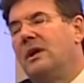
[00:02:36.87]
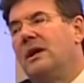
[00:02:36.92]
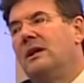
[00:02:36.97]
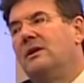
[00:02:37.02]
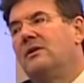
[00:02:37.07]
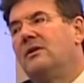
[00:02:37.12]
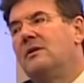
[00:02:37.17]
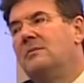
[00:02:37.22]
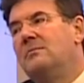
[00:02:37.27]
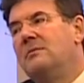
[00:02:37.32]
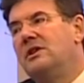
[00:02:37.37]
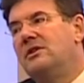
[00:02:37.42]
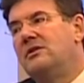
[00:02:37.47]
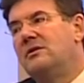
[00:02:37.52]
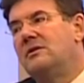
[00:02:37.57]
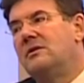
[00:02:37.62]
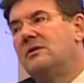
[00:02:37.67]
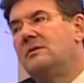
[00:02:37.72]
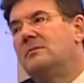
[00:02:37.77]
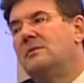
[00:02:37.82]
and
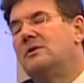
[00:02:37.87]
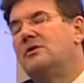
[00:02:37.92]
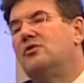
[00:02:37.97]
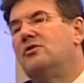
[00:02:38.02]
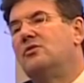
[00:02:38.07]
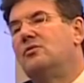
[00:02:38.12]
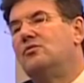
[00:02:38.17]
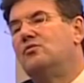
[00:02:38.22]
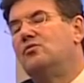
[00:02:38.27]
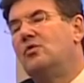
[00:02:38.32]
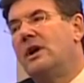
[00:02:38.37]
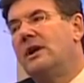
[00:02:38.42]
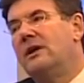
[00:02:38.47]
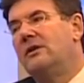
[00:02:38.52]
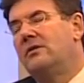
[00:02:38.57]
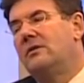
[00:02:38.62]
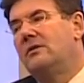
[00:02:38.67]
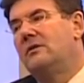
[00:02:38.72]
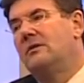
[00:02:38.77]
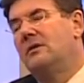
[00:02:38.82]
commissioned them to write